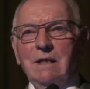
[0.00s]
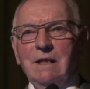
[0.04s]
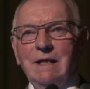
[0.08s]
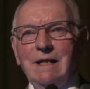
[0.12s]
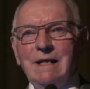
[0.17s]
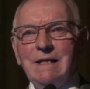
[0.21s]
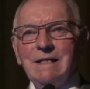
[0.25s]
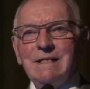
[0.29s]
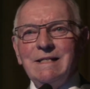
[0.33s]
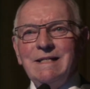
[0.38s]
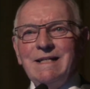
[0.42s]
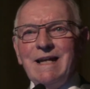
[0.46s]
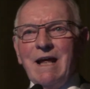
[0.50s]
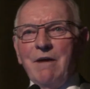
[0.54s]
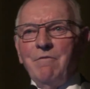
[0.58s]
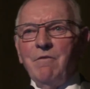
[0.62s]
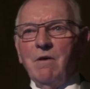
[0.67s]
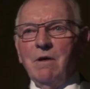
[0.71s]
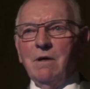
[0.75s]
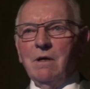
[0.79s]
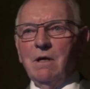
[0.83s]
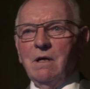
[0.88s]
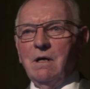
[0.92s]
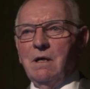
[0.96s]
is
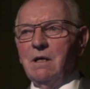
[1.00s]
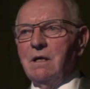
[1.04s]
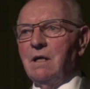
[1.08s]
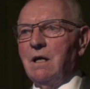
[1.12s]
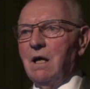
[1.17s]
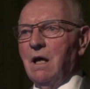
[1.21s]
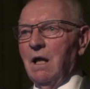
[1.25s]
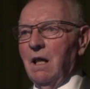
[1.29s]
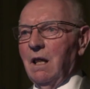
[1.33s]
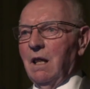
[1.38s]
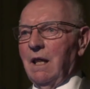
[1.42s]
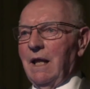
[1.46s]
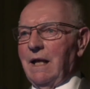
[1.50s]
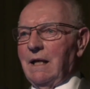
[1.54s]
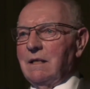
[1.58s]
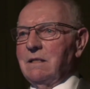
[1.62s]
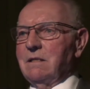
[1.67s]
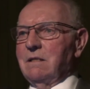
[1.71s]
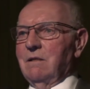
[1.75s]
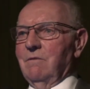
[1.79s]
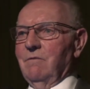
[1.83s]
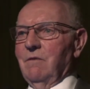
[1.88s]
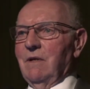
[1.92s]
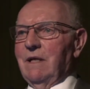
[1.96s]
never
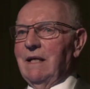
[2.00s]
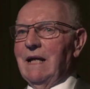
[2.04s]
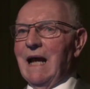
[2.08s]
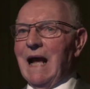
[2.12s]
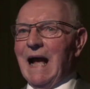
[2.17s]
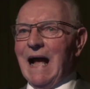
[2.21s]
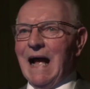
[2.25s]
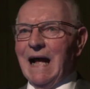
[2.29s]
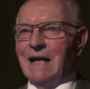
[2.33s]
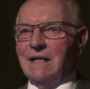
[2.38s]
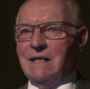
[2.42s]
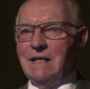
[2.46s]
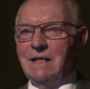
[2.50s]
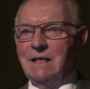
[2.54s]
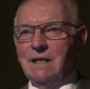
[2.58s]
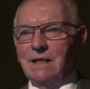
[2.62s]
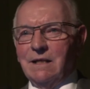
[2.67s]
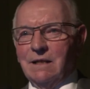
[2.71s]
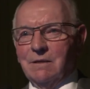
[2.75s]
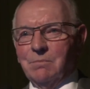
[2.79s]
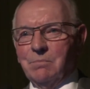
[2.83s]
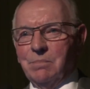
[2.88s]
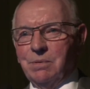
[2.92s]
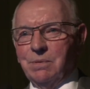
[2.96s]
collectively added
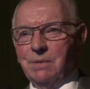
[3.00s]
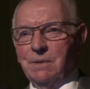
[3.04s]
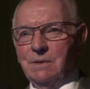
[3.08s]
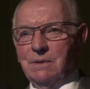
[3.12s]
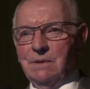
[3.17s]
up